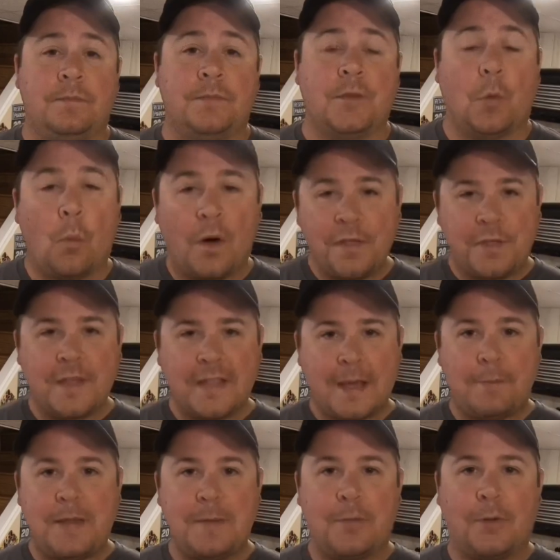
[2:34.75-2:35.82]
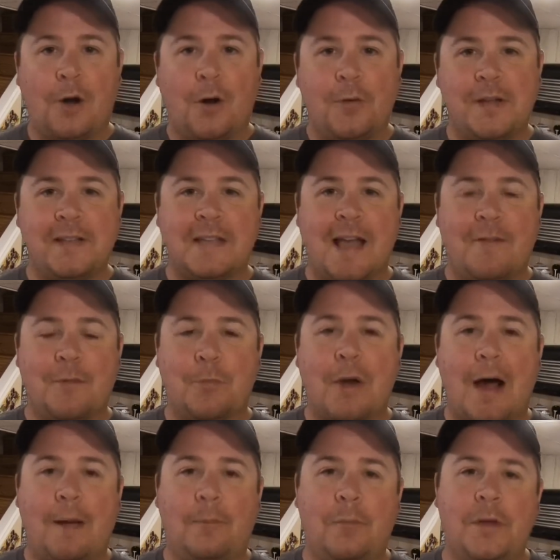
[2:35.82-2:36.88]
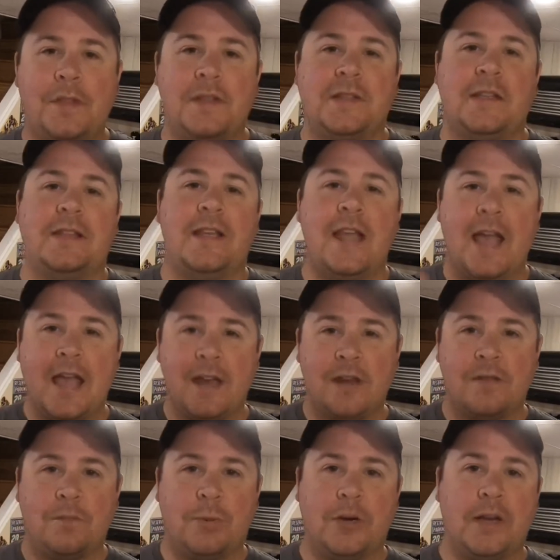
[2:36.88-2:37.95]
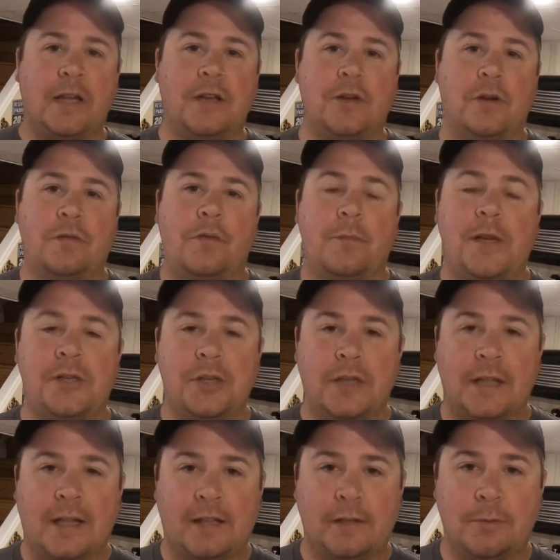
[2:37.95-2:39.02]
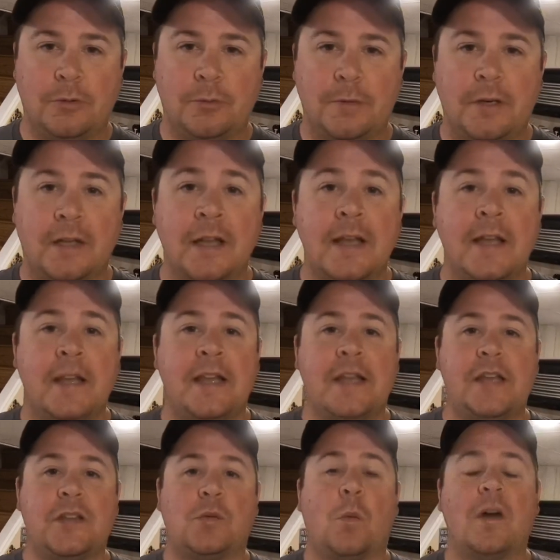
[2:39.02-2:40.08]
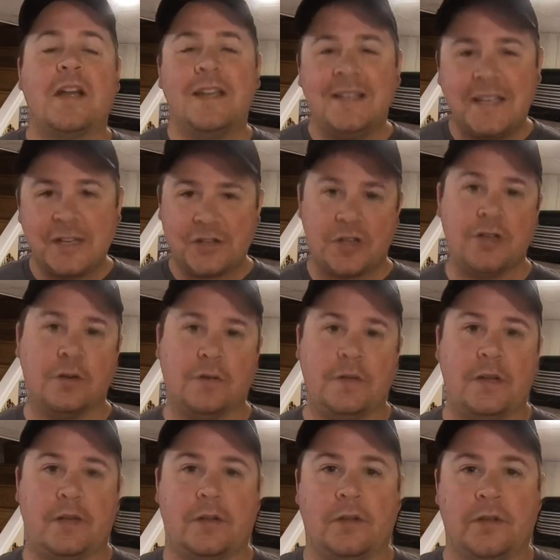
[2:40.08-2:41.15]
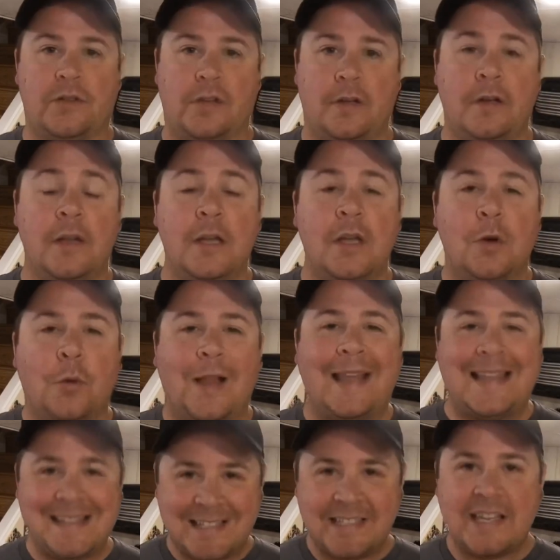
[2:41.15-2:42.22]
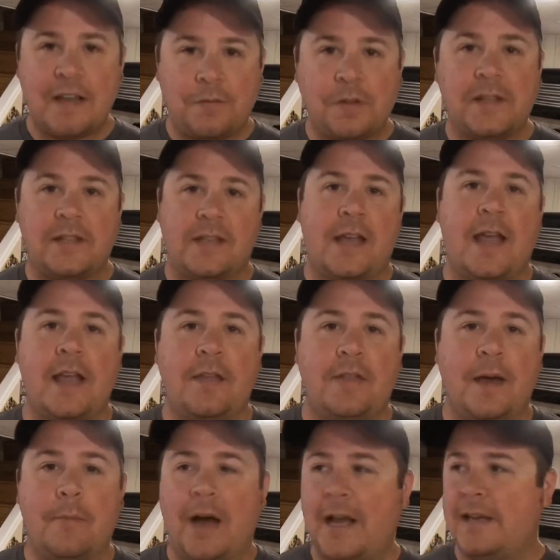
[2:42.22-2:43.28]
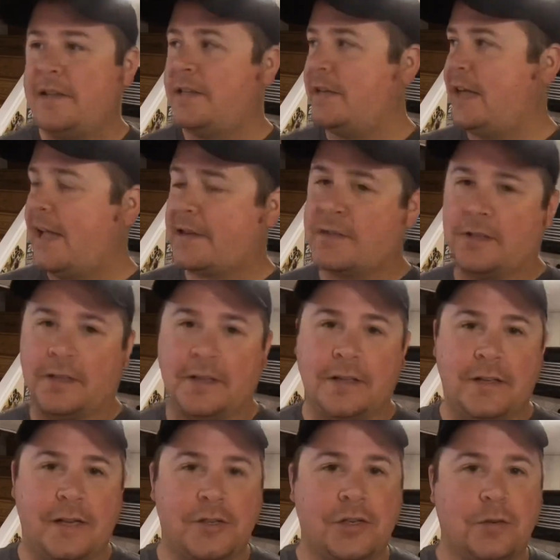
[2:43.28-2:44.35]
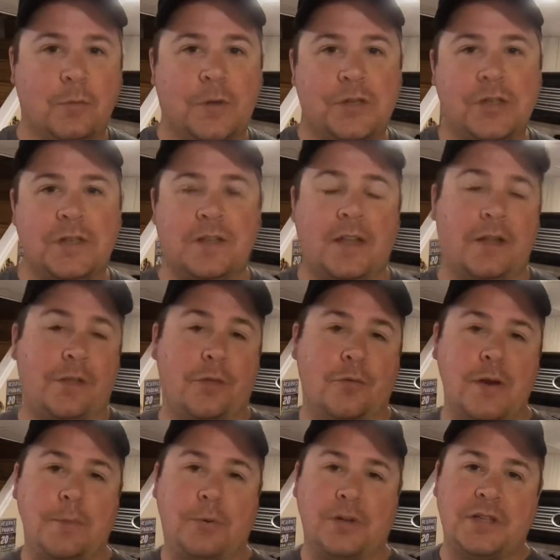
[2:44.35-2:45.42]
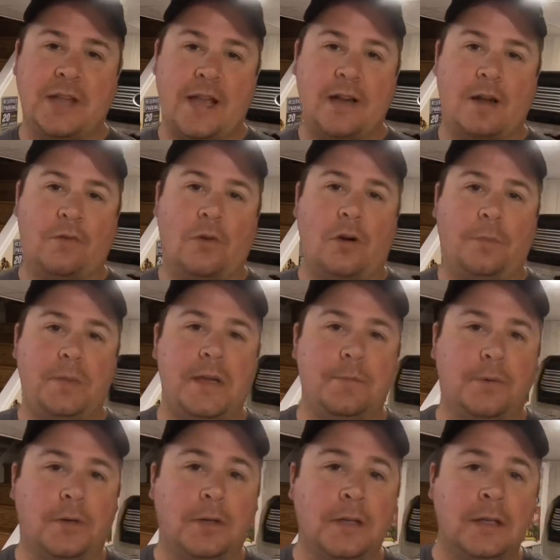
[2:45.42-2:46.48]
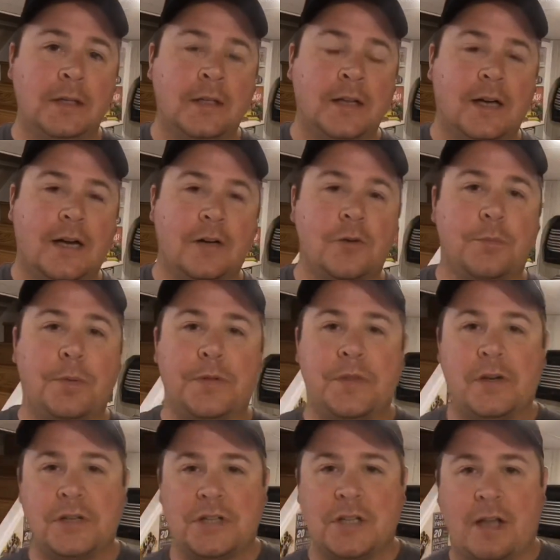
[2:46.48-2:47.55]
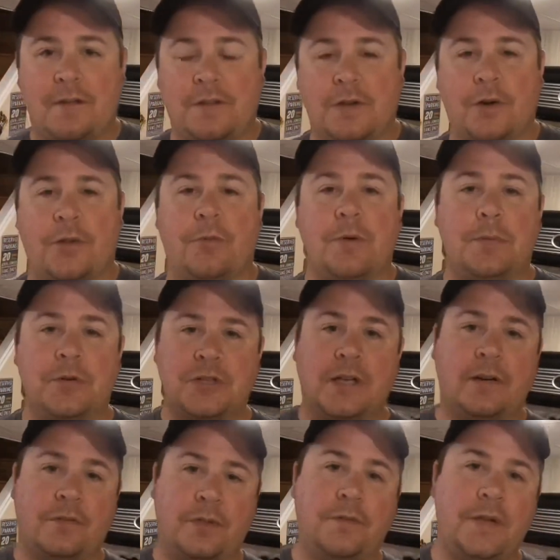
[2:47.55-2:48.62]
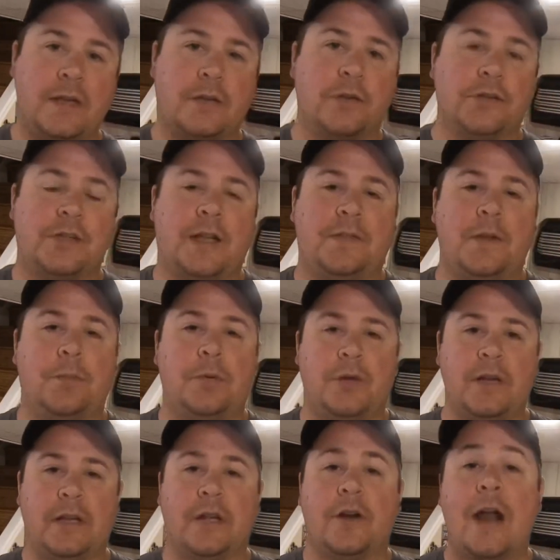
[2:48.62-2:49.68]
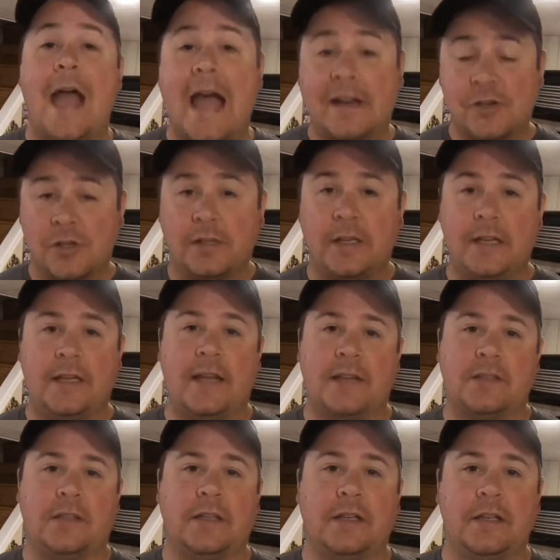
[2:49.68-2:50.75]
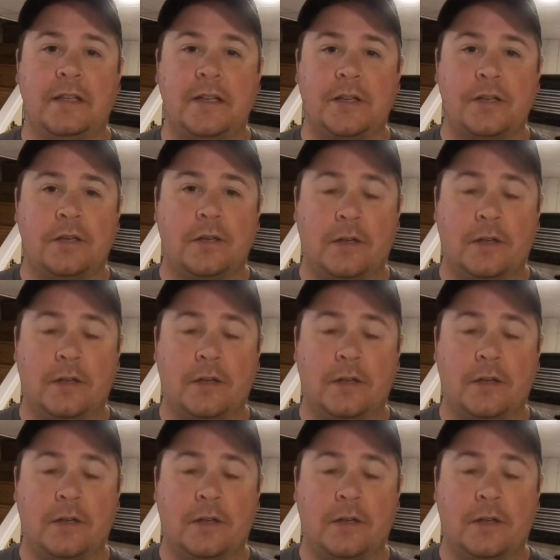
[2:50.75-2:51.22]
The one thing that people always have a problem with is at the end of putting in your information at Kelly Blue Book is what condition your vehicle is in. Well, I can safely say that mine is in excellent condition, which is like 3% of all people who put their stuff in, or 3% of the vehicles that they're putting in are actually in excellent condition.